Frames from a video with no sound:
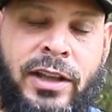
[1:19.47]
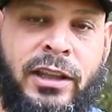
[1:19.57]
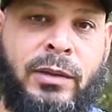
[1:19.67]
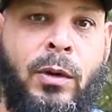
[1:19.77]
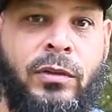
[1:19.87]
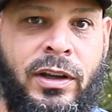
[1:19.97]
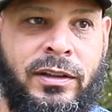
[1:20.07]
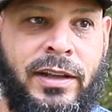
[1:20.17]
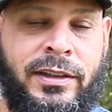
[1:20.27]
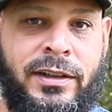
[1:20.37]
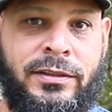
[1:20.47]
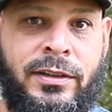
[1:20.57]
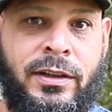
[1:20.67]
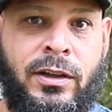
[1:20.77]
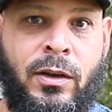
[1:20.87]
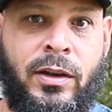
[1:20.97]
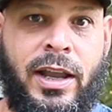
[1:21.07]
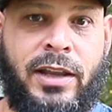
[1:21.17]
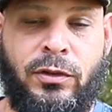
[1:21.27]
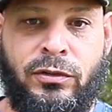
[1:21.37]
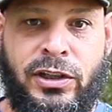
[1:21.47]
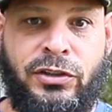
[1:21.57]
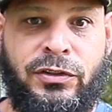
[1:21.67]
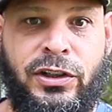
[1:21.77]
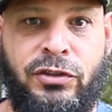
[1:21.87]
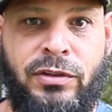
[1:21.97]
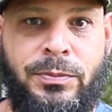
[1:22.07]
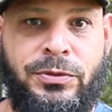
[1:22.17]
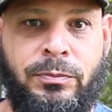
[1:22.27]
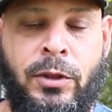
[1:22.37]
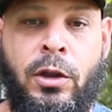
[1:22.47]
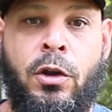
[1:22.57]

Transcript: to get the boat looking like this. Okay, so those links are in the description.